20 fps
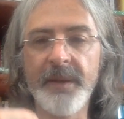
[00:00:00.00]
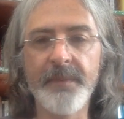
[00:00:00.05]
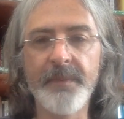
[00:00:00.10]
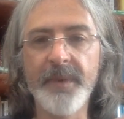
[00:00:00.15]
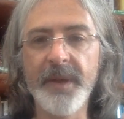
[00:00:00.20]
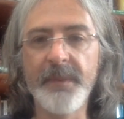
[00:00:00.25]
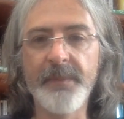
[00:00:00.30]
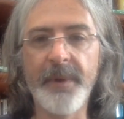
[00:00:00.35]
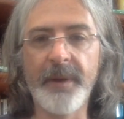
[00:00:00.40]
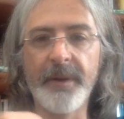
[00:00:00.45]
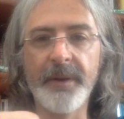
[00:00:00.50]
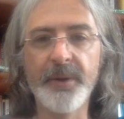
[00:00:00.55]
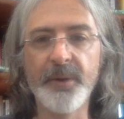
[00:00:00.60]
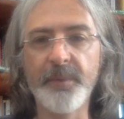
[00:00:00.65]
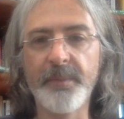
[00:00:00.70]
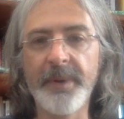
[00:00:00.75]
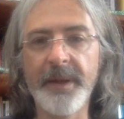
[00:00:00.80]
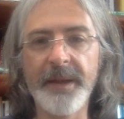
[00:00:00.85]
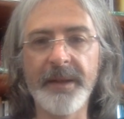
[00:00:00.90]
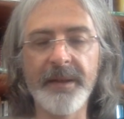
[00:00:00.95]

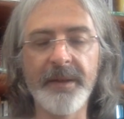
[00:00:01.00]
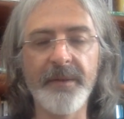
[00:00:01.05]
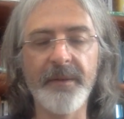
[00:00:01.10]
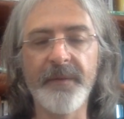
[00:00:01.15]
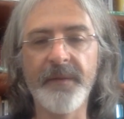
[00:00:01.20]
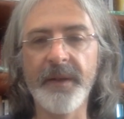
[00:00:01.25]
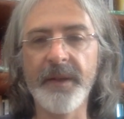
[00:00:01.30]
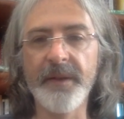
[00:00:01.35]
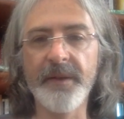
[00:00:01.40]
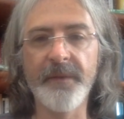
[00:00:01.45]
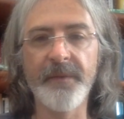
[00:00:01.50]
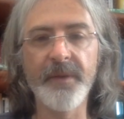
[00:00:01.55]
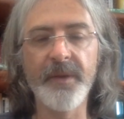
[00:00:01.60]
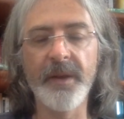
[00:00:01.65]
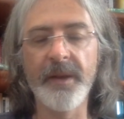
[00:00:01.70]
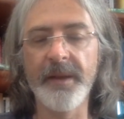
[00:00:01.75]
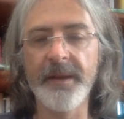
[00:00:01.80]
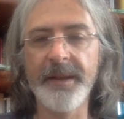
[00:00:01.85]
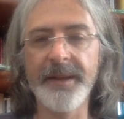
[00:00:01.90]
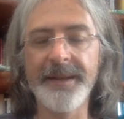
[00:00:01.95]
spiritual, political,
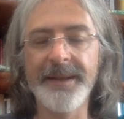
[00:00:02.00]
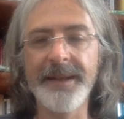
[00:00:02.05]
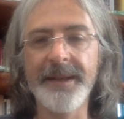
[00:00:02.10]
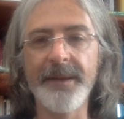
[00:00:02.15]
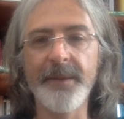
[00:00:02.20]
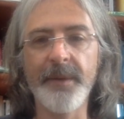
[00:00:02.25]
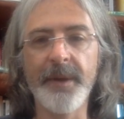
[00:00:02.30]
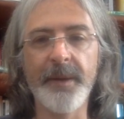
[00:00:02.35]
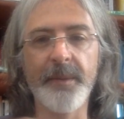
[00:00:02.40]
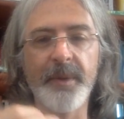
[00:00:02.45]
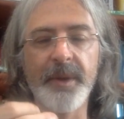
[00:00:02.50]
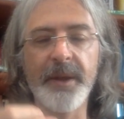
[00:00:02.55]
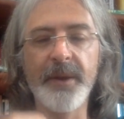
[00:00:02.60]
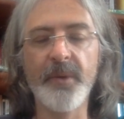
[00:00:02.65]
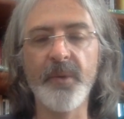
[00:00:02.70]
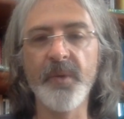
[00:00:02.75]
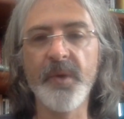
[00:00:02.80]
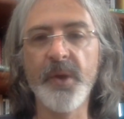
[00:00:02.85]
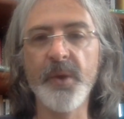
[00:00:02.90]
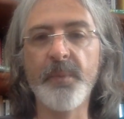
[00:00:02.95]
philosophical, artistic, or what he
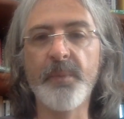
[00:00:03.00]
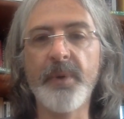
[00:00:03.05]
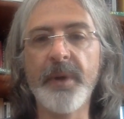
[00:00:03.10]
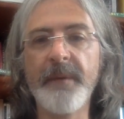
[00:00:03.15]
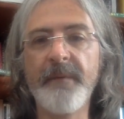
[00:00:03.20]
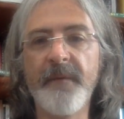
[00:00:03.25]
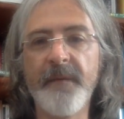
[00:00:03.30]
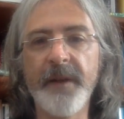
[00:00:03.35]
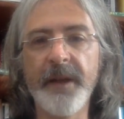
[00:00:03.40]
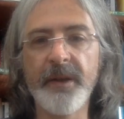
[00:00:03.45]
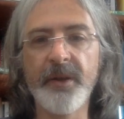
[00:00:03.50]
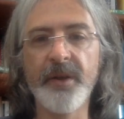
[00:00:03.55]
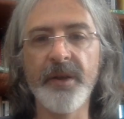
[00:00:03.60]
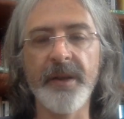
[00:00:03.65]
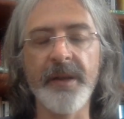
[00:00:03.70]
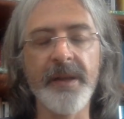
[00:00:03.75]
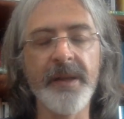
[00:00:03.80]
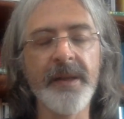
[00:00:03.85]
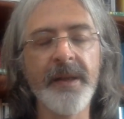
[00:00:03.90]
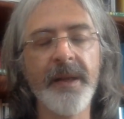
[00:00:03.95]
calls supreme
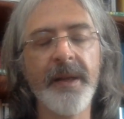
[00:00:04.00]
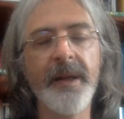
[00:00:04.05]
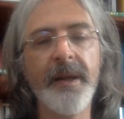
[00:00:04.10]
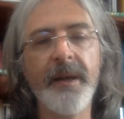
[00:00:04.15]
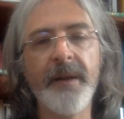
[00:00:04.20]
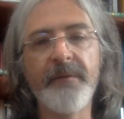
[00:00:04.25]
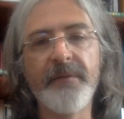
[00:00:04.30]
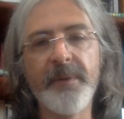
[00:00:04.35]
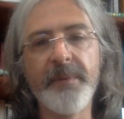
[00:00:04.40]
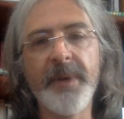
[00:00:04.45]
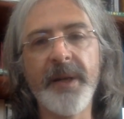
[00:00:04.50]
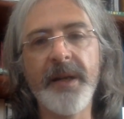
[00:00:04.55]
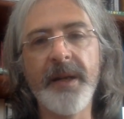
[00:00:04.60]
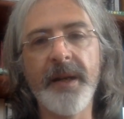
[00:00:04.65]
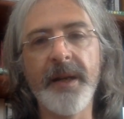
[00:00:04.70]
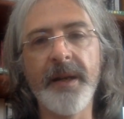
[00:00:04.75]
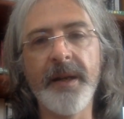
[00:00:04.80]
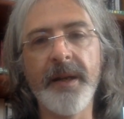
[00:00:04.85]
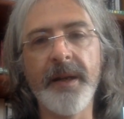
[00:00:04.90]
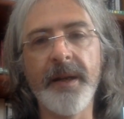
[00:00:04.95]
fictions, from
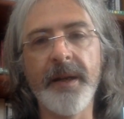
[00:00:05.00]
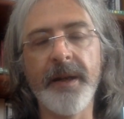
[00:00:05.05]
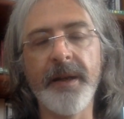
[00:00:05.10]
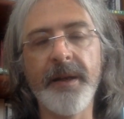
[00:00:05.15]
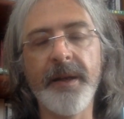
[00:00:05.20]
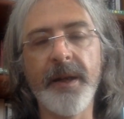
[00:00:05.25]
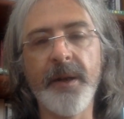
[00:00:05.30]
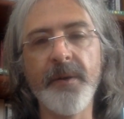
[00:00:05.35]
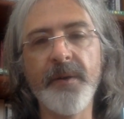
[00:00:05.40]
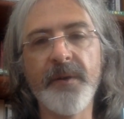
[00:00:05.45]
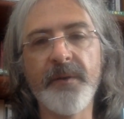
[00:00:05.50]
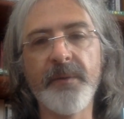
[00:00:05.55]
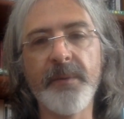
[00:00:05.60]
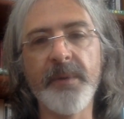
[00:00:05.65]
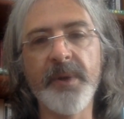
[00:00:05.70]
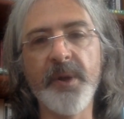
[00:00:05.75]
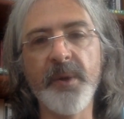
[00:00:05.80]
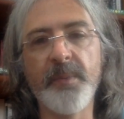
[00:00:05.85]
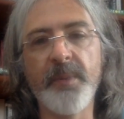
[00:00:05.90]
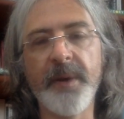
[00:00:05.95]
notes from
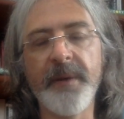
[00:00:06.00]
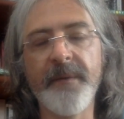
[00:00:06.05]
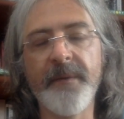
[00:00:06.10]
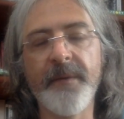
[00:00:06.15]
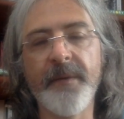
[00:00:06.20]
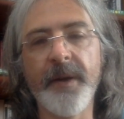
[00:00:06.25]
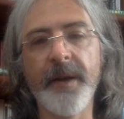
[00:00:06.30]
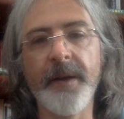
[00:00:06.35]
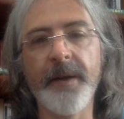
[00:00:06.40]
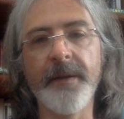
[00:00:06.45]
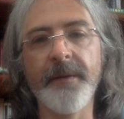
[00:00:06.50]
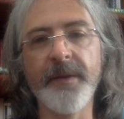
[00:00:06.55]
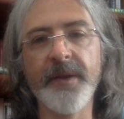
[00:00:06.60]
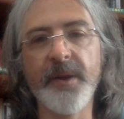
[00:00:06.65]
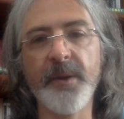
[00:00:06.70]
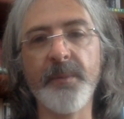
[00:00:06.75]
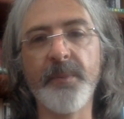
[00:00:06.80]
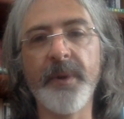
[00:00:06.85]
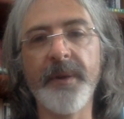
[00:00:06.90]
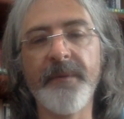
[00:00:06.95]
a supreme
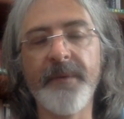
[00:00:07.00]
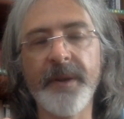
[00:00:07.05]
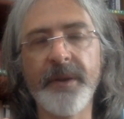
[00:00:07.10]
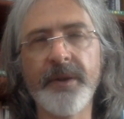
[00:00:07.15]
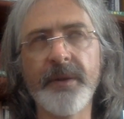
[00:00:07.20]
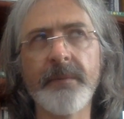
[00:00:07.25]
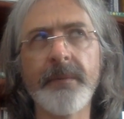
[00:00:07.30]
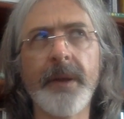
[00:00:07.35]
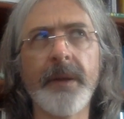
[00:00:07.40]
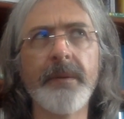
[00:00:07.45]
fiction,